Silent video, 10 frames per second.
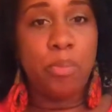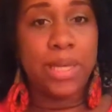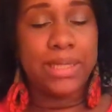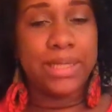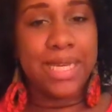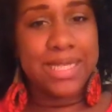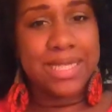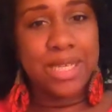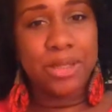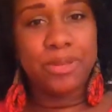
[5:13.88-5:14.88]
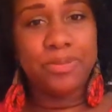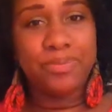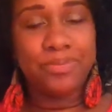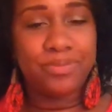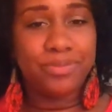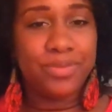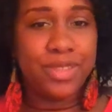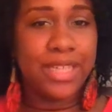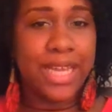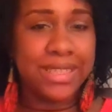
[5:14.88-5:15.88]
but they still
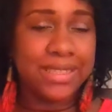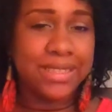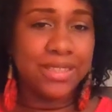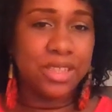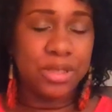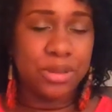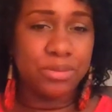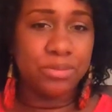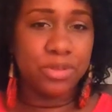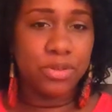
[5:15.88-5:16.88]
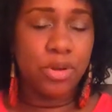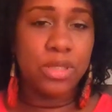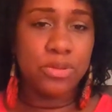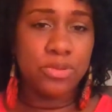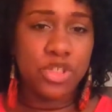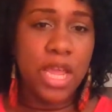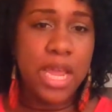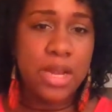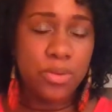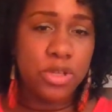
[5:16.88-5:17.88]
like to, throw a little
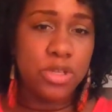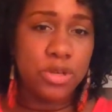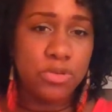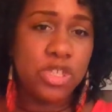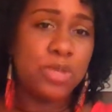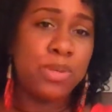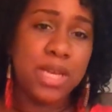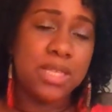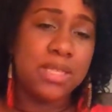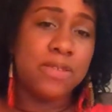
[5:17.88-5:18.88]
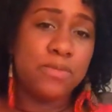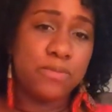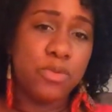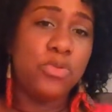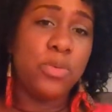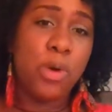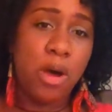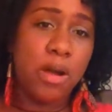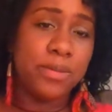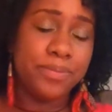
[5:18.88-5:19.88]
shade on you just because of who you
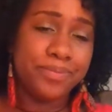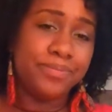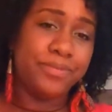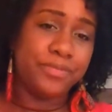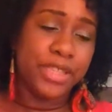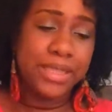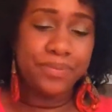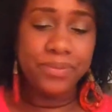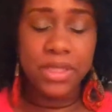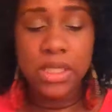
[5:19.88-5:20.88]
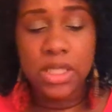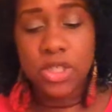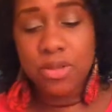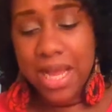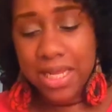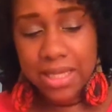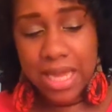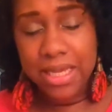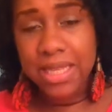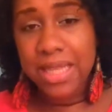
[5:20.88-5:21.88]
are, right? So
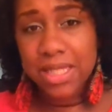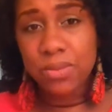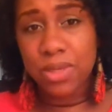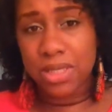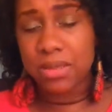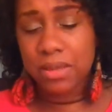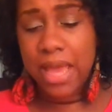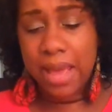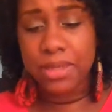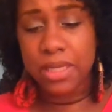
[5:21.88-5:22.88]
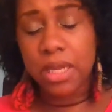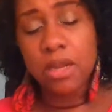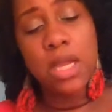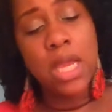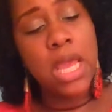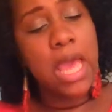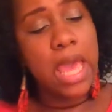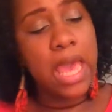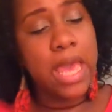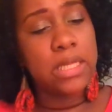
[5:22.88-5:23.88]
I think that's what's happening here.
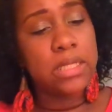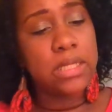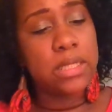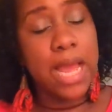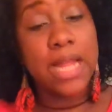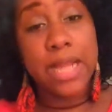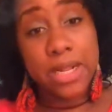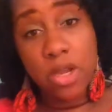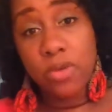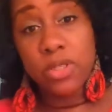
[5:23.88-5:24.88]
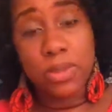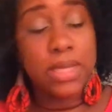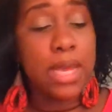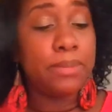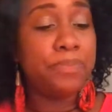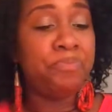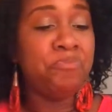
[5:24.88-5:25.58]
And I know it's what's happening.